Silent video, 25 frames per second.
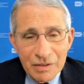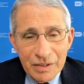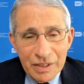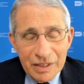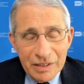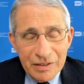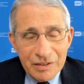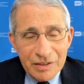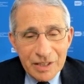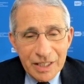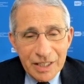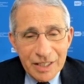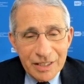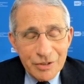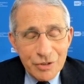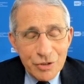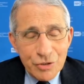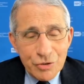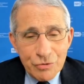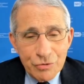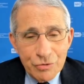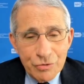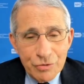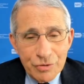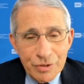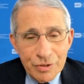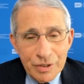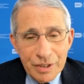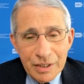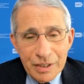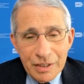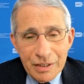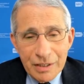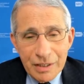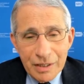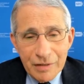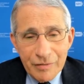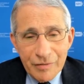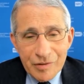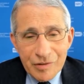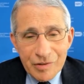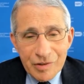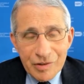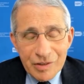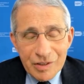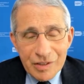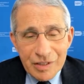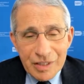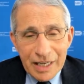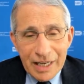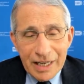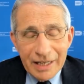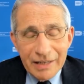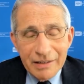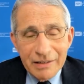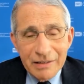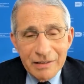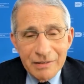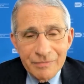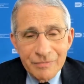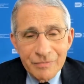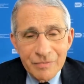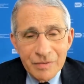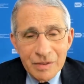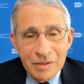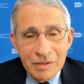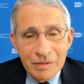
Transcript: the intense scrutiny given to the data